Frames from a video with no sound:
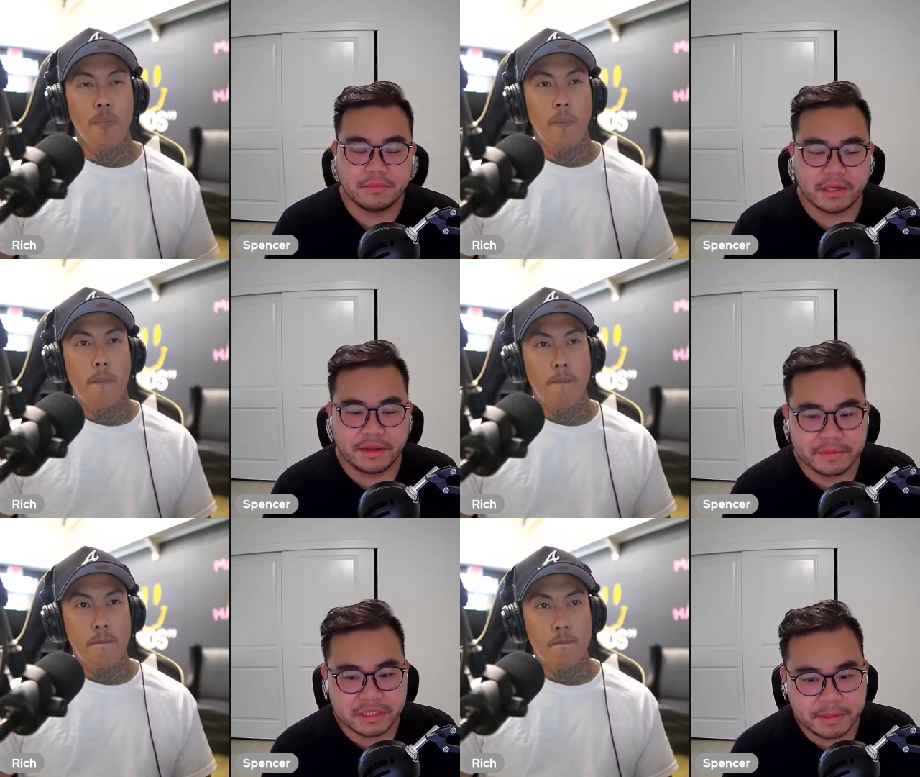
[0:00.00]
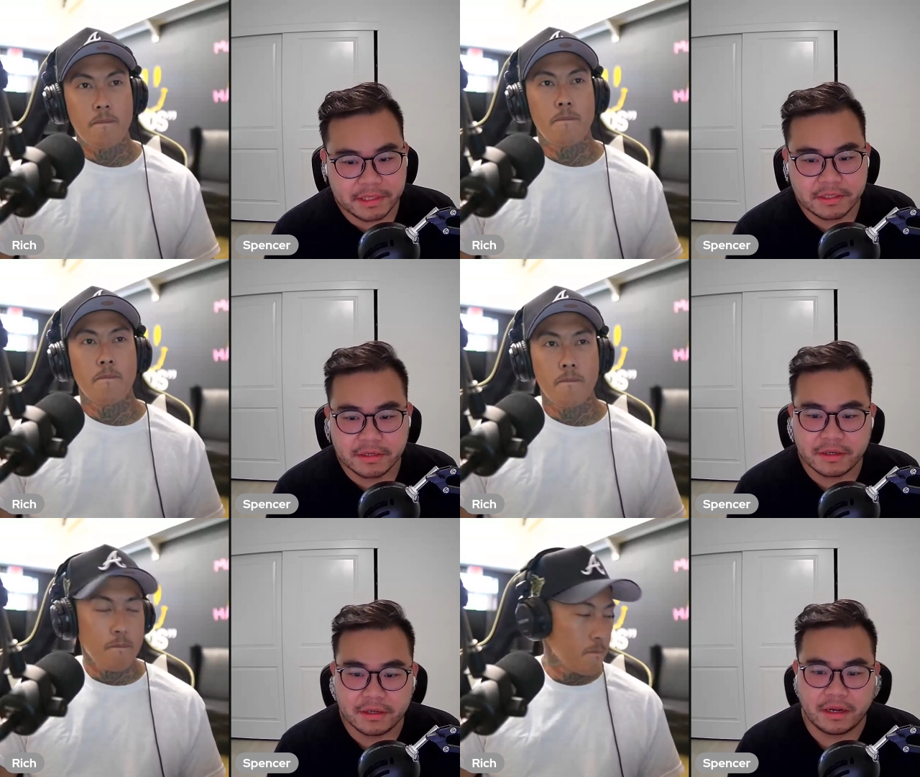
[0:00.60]
Speaker 1: My name is
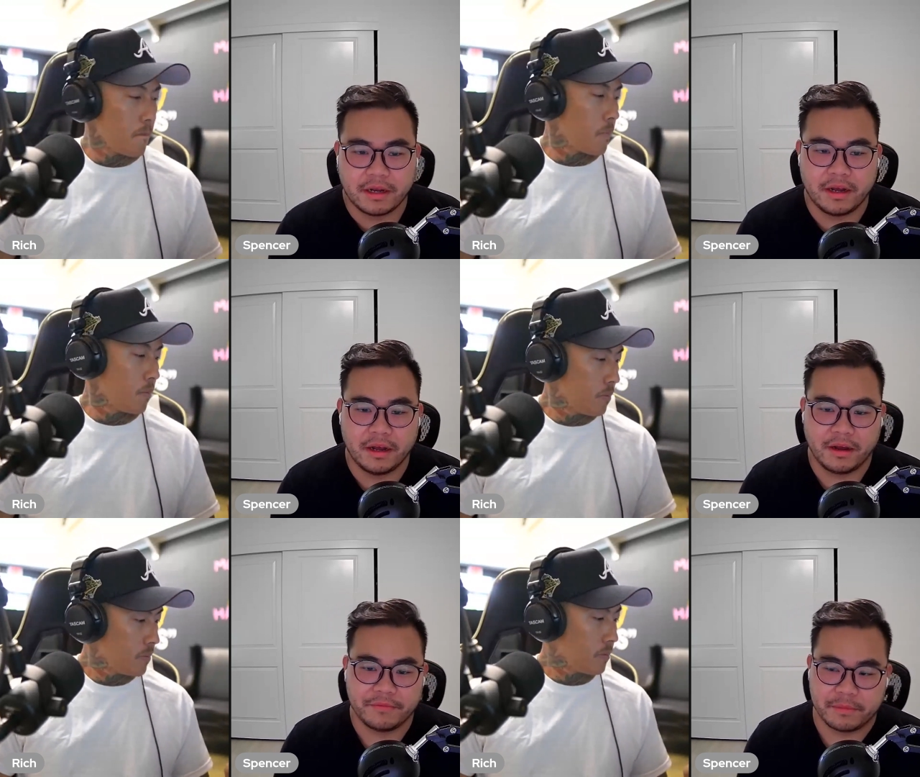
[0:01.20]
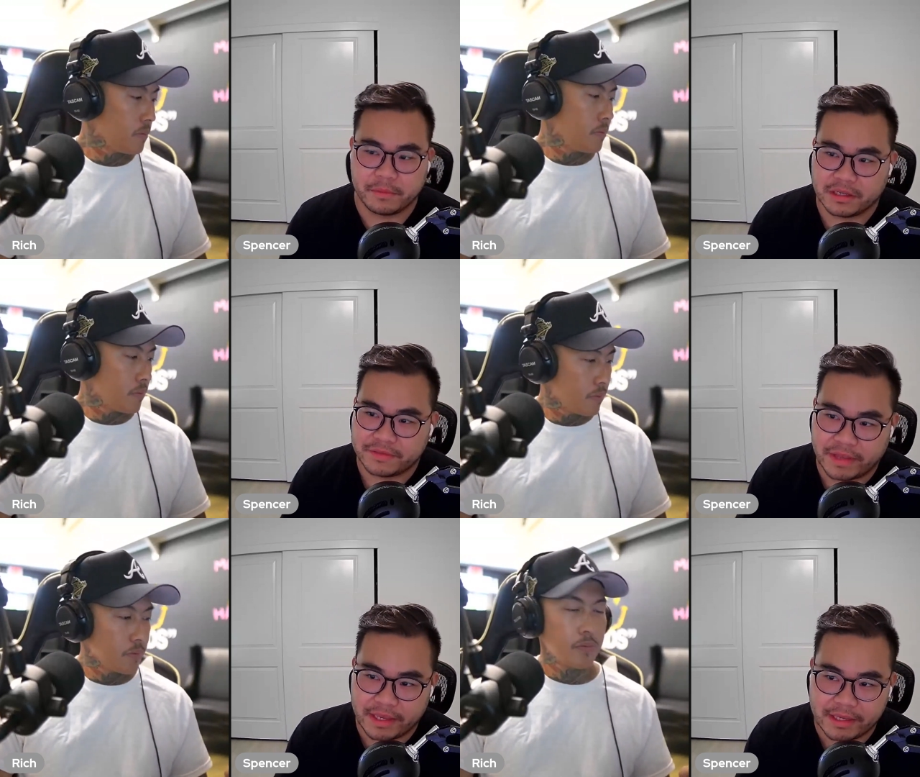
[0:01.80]
Spencer. I'm from Las
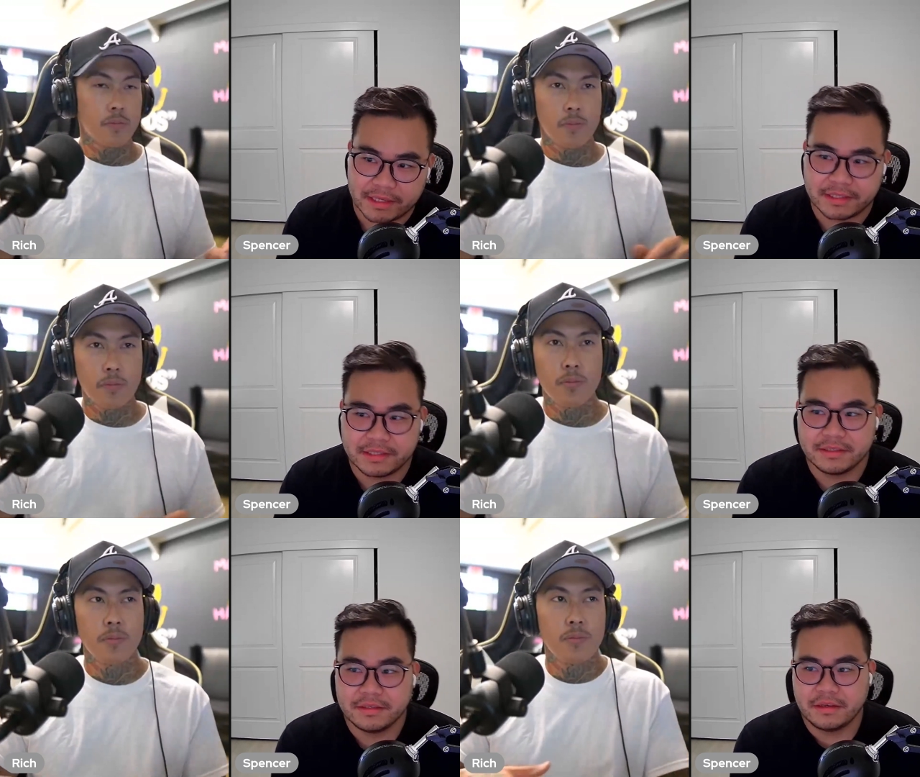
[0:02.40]
Vegas.